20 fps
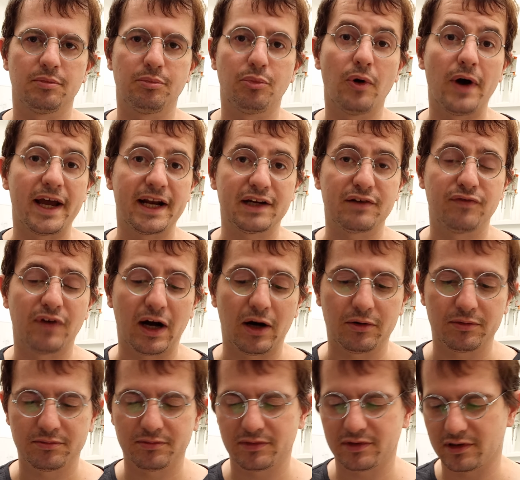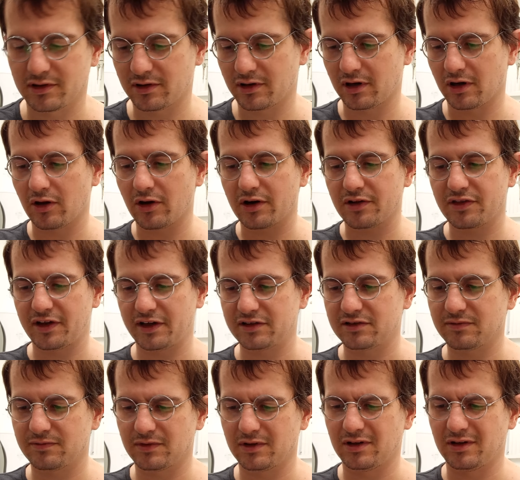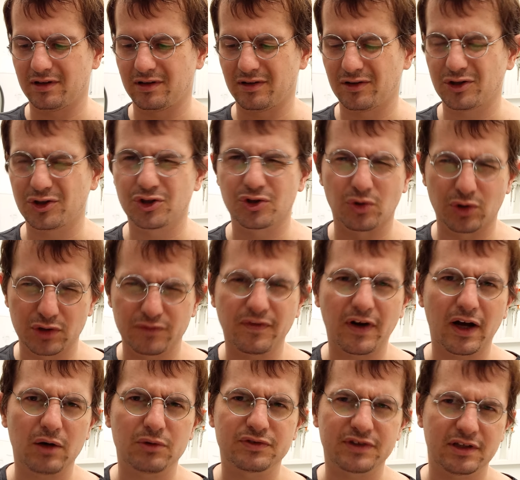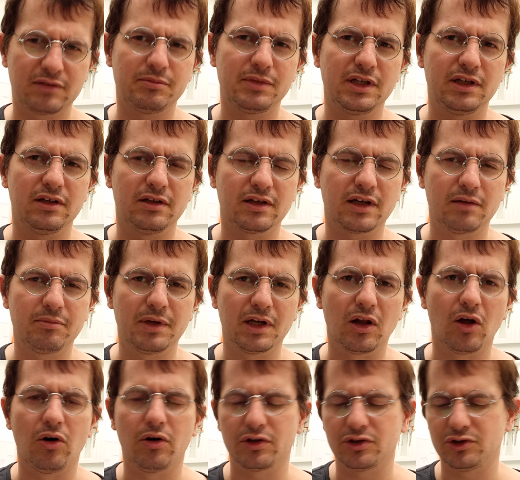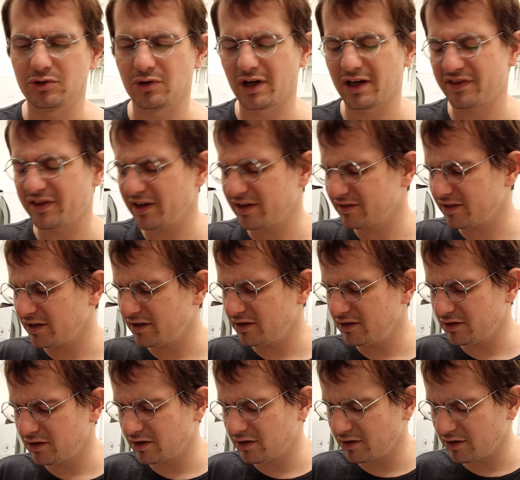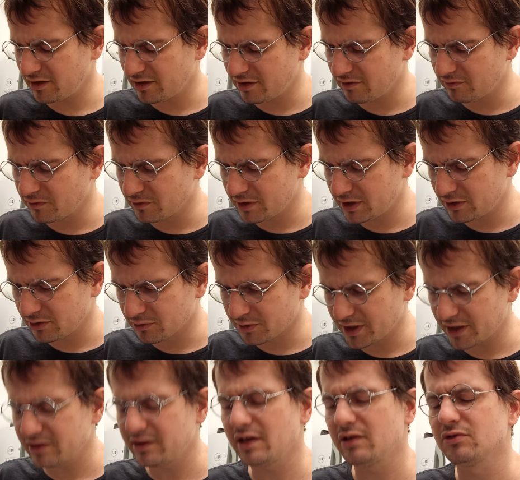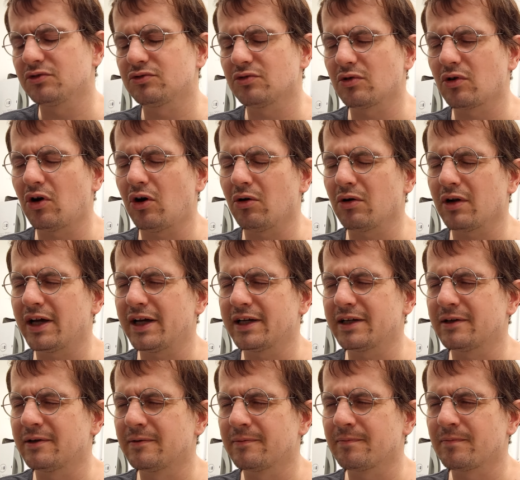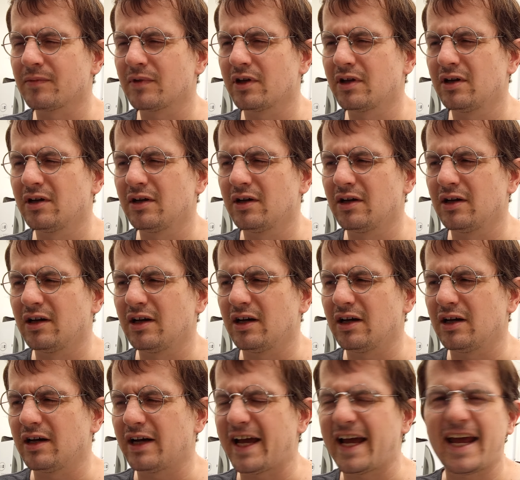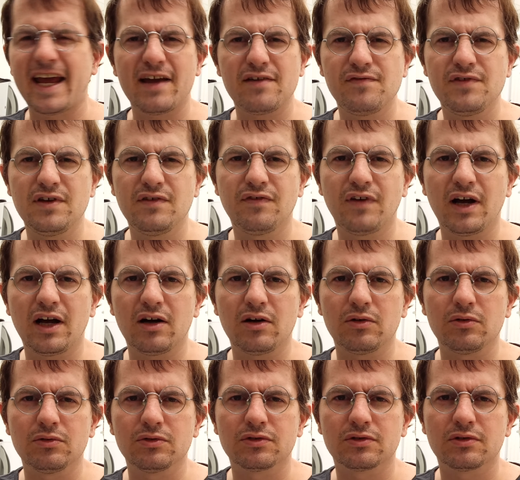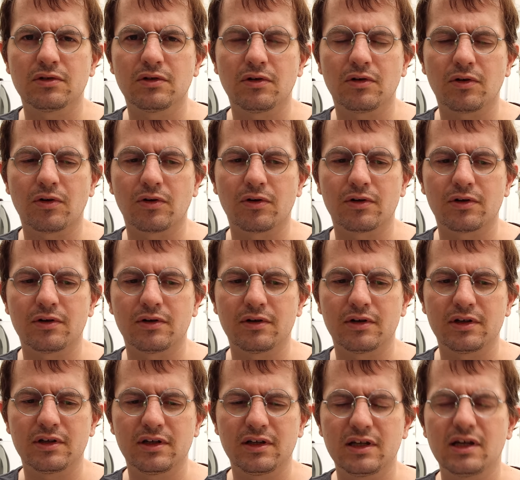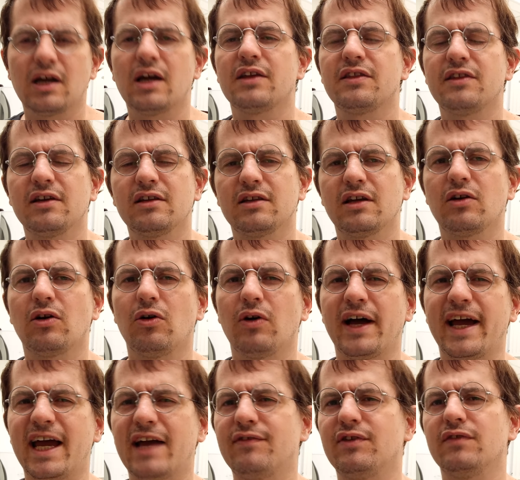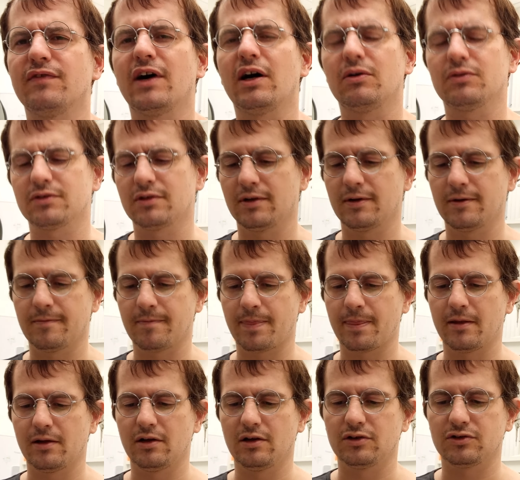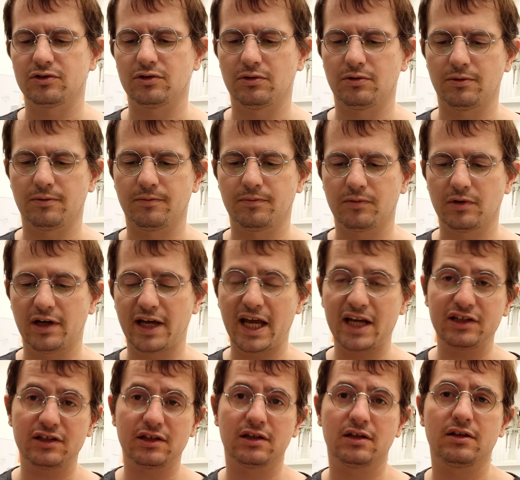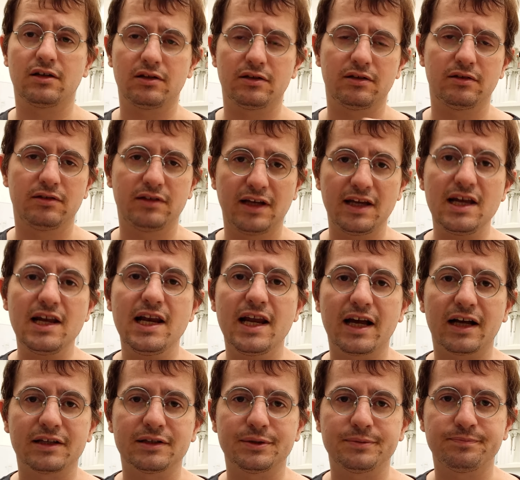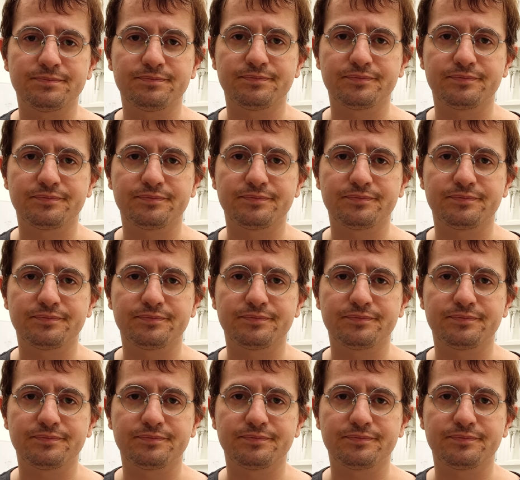poetic vowel. There are a lot of things. Short vowels can be long too. I think they in Greek they used to call like heavy vowels, or yeah, I think they call heavy vowels. So the Iliad